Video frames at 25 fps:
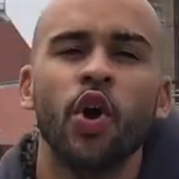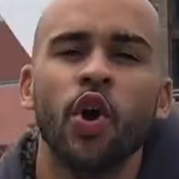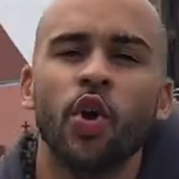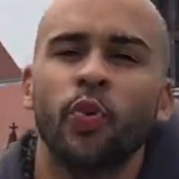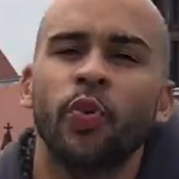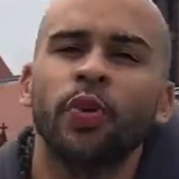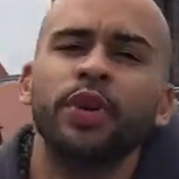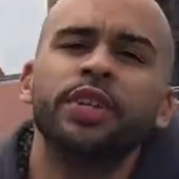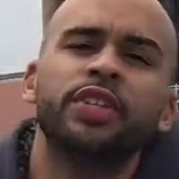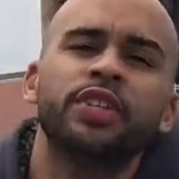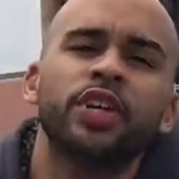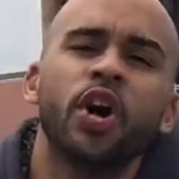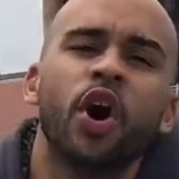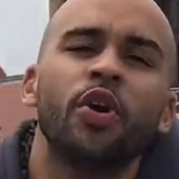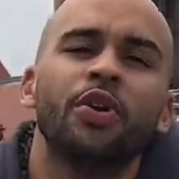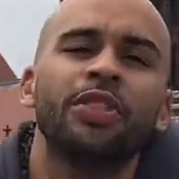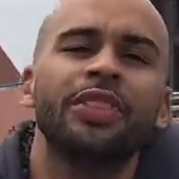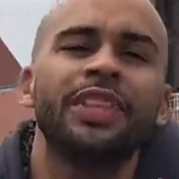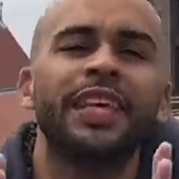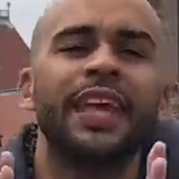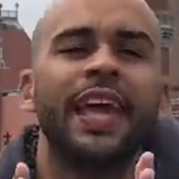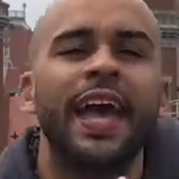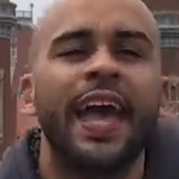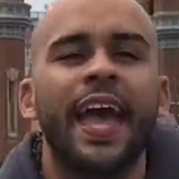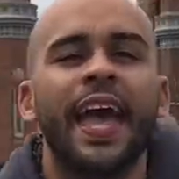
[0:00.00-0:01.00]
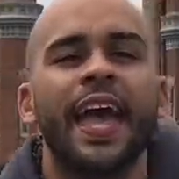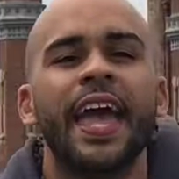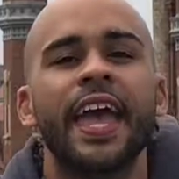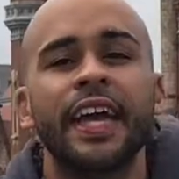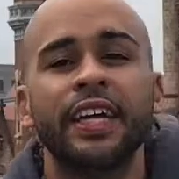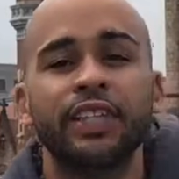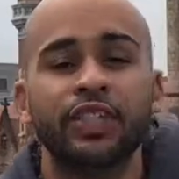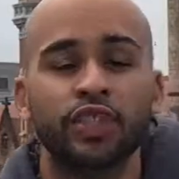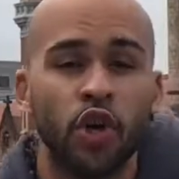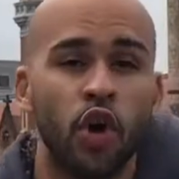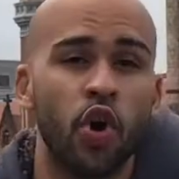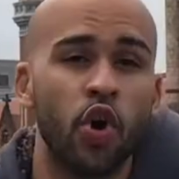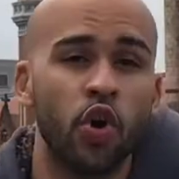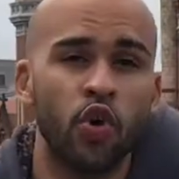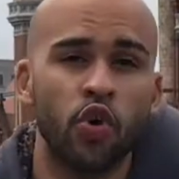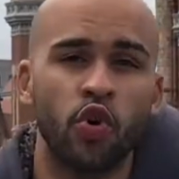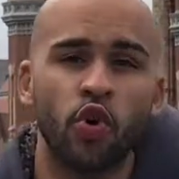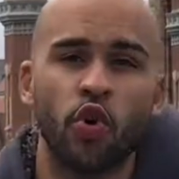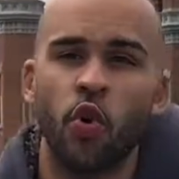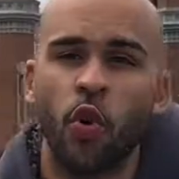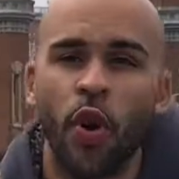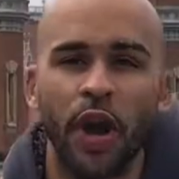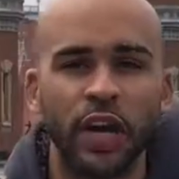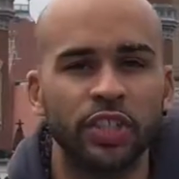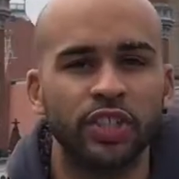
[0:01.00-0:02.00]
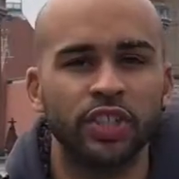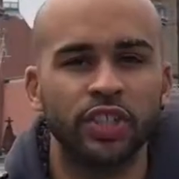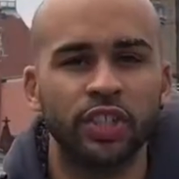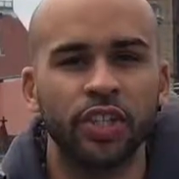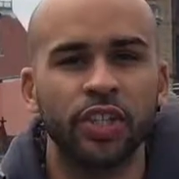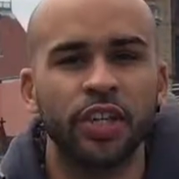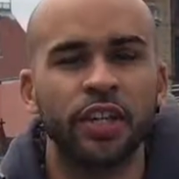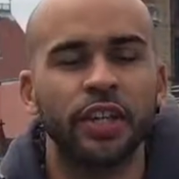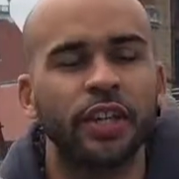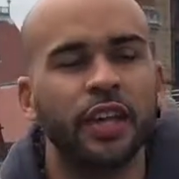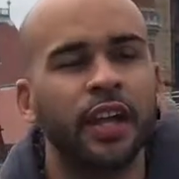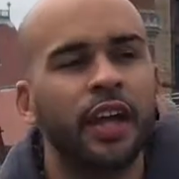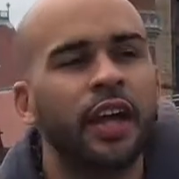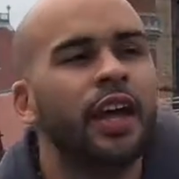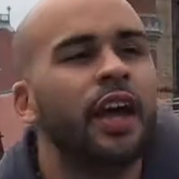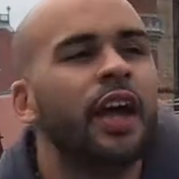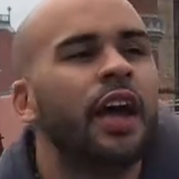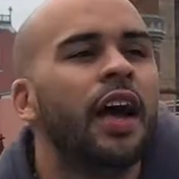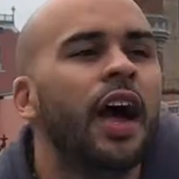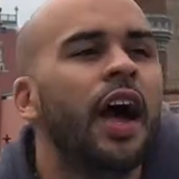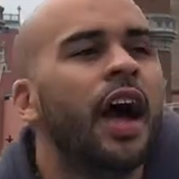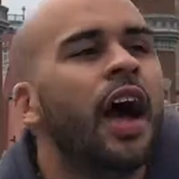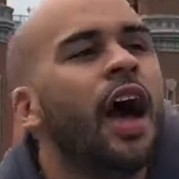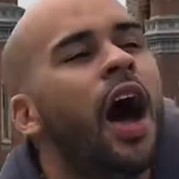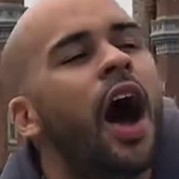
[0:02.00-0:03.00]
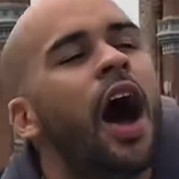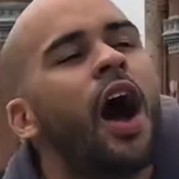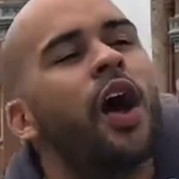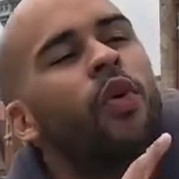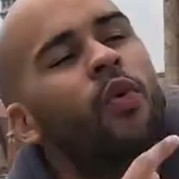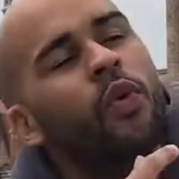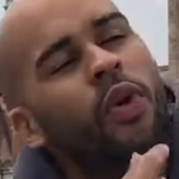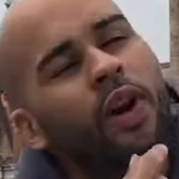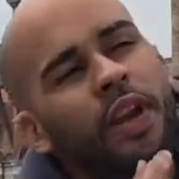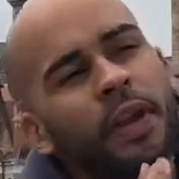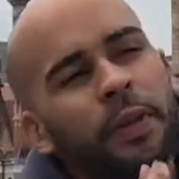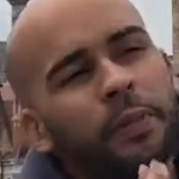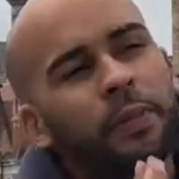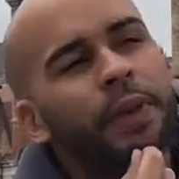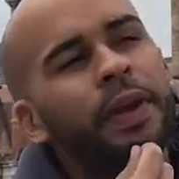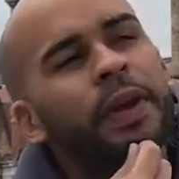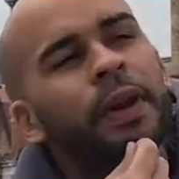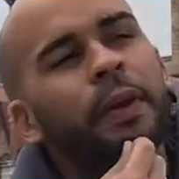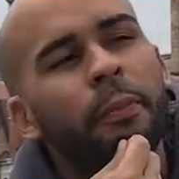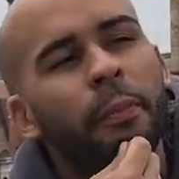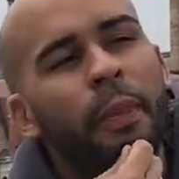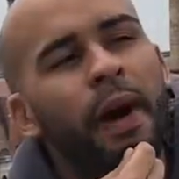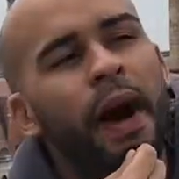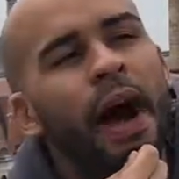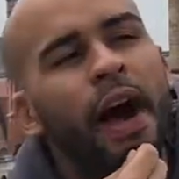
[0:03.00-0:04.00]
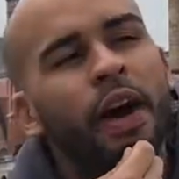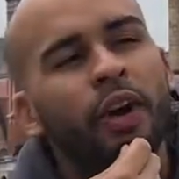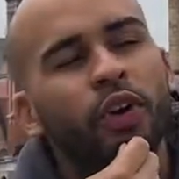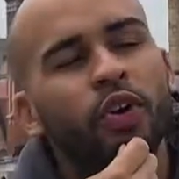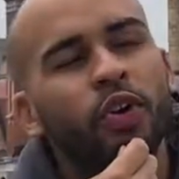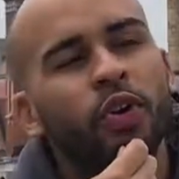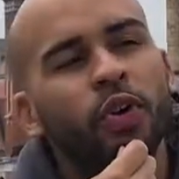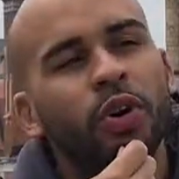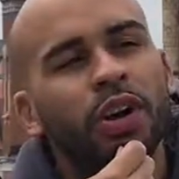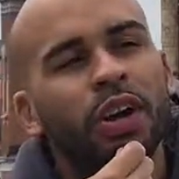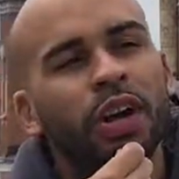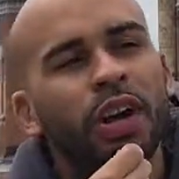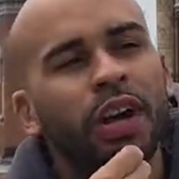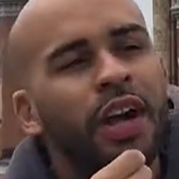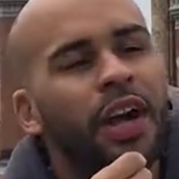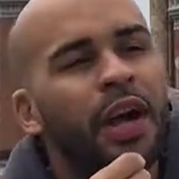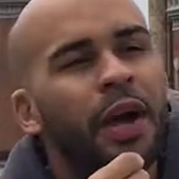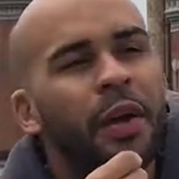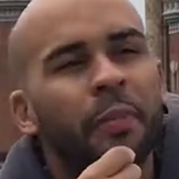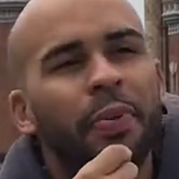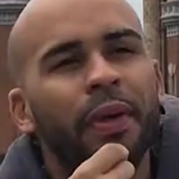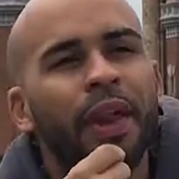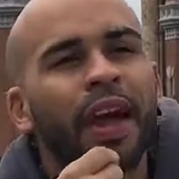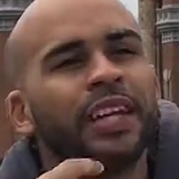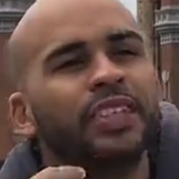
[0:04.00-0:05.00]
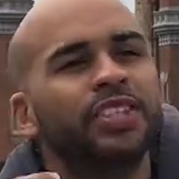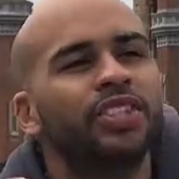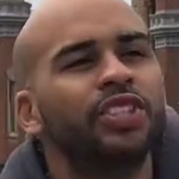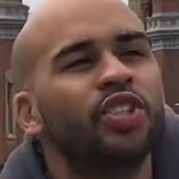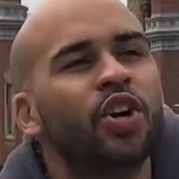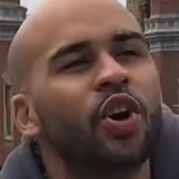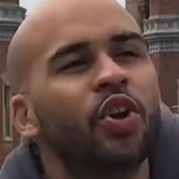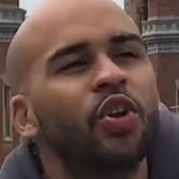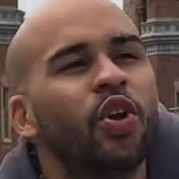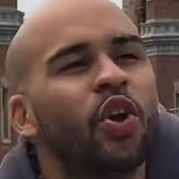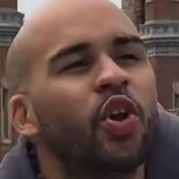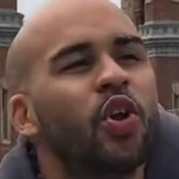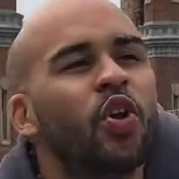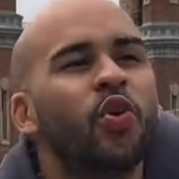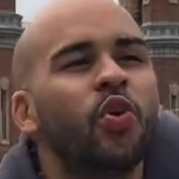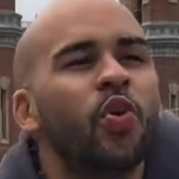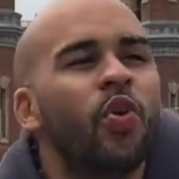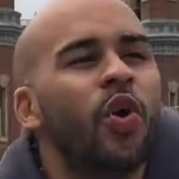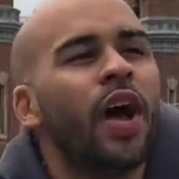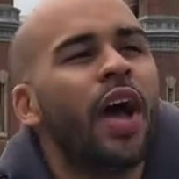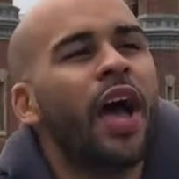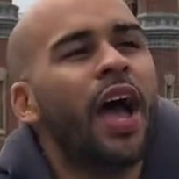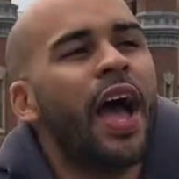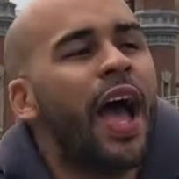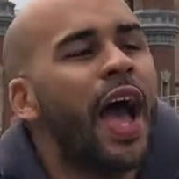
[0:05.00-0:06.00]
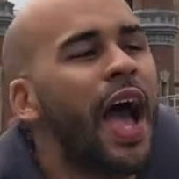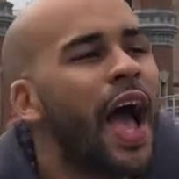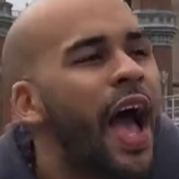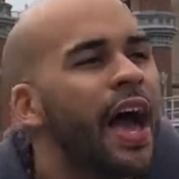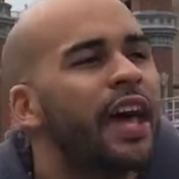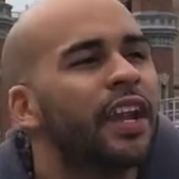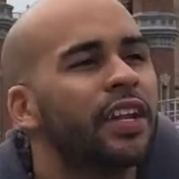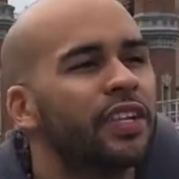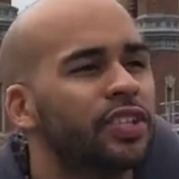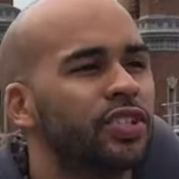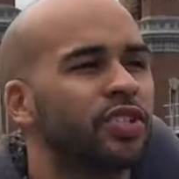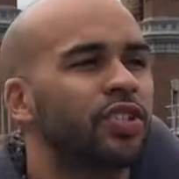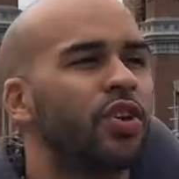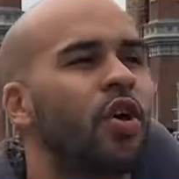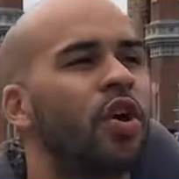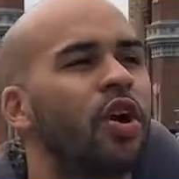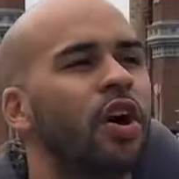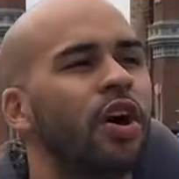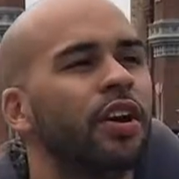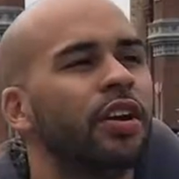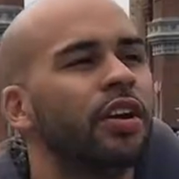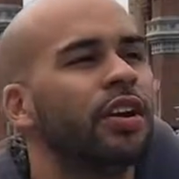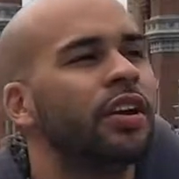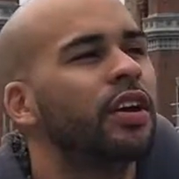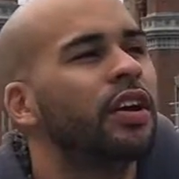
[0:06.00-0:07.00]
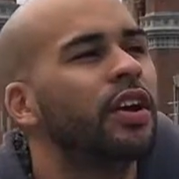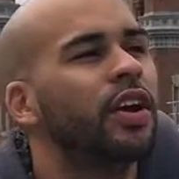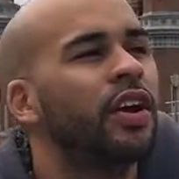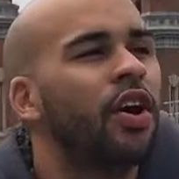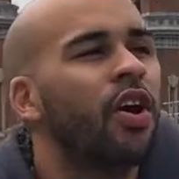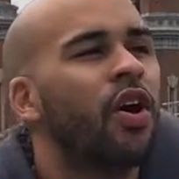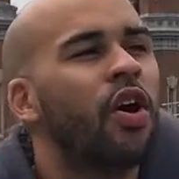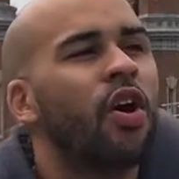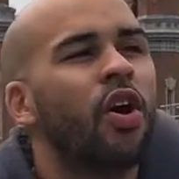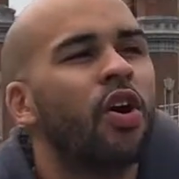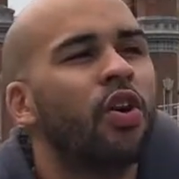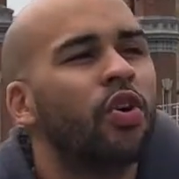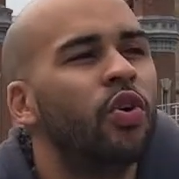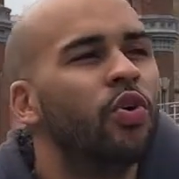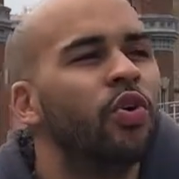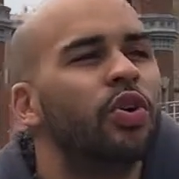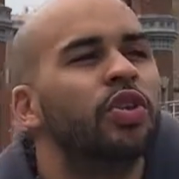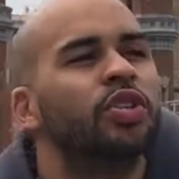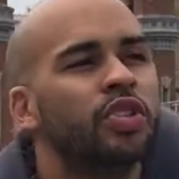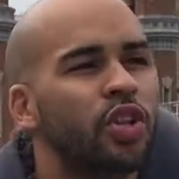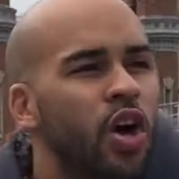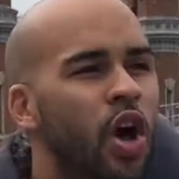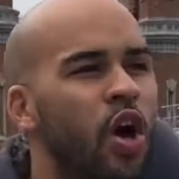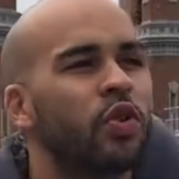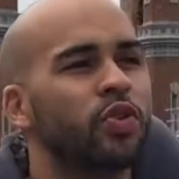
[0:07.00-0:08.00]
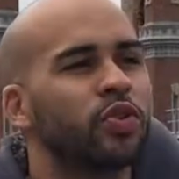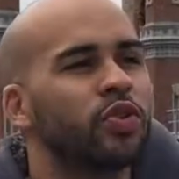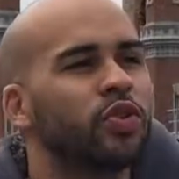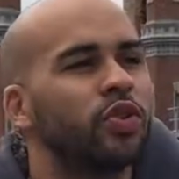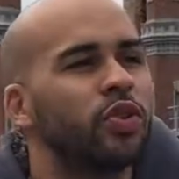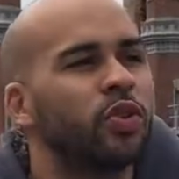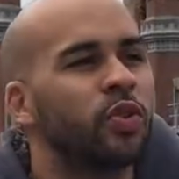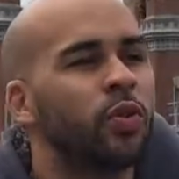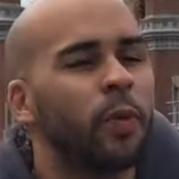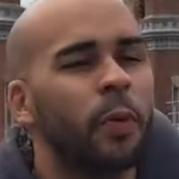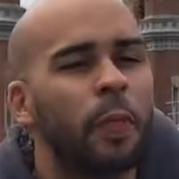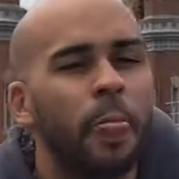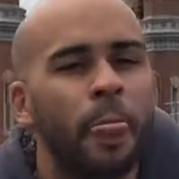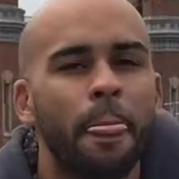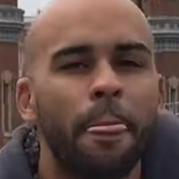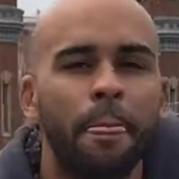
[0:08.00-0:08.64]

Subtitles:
We talked the age-old question. I want to be a model, but I just don't know how to start or who to talk to.